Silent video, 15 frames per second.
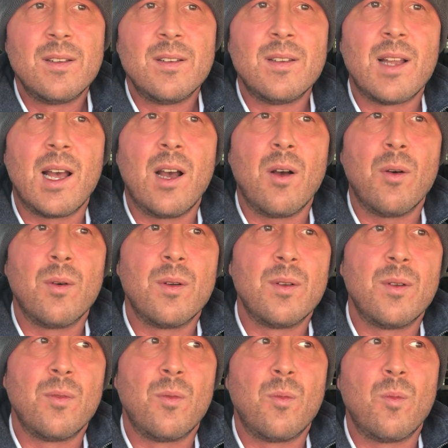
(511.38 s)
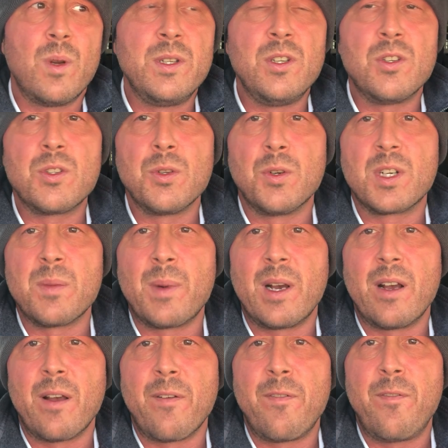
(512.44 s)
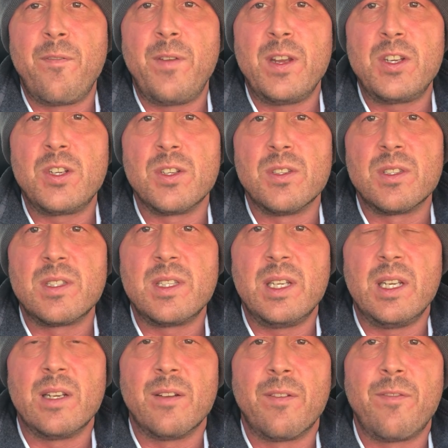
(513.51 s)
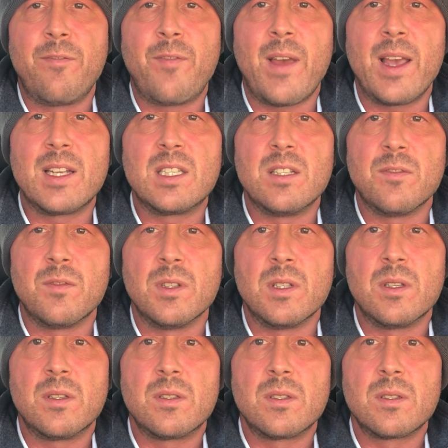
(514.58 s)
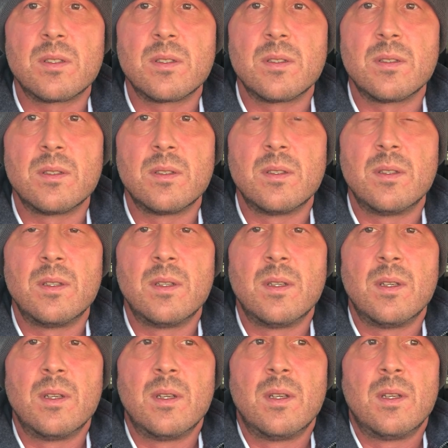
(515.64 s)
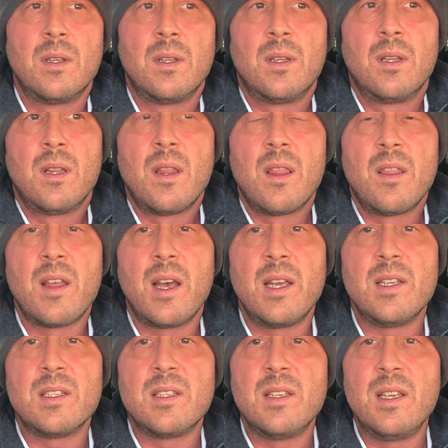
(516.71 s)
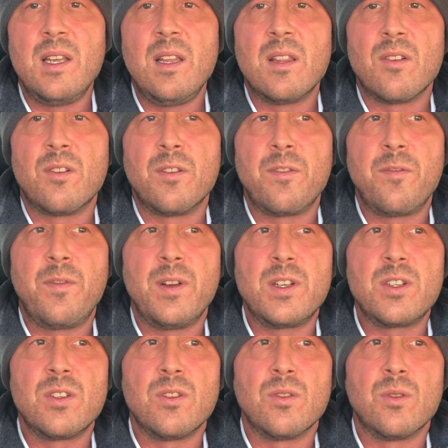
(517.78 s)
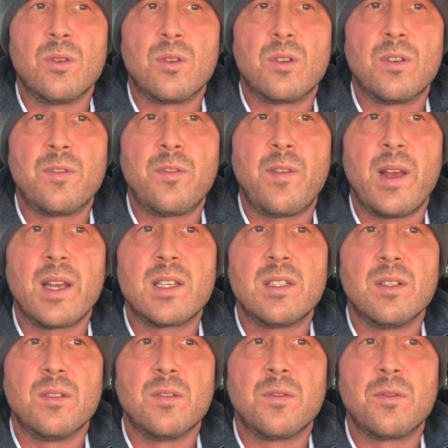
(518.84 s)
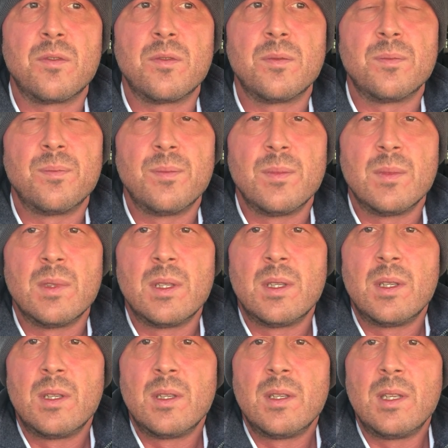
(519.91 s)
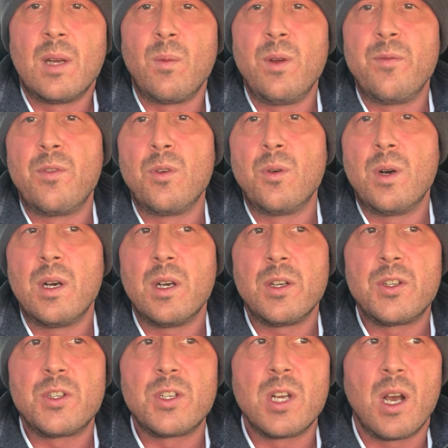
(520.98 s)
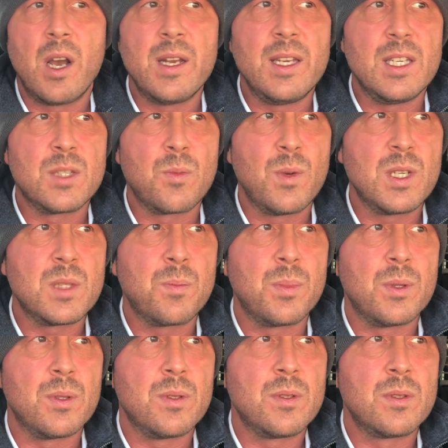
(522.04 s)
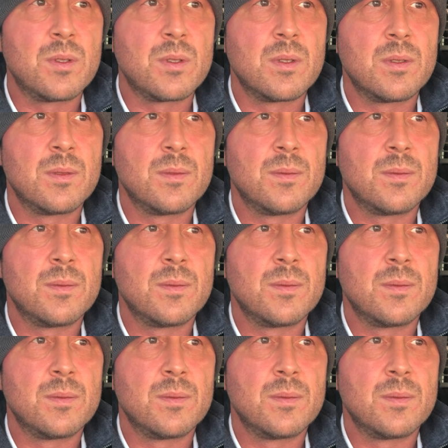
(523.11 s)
Now, when you talk about efficiency and effectiveness, that is neither efficient or effective. Now, we've all heard Chinese whispers.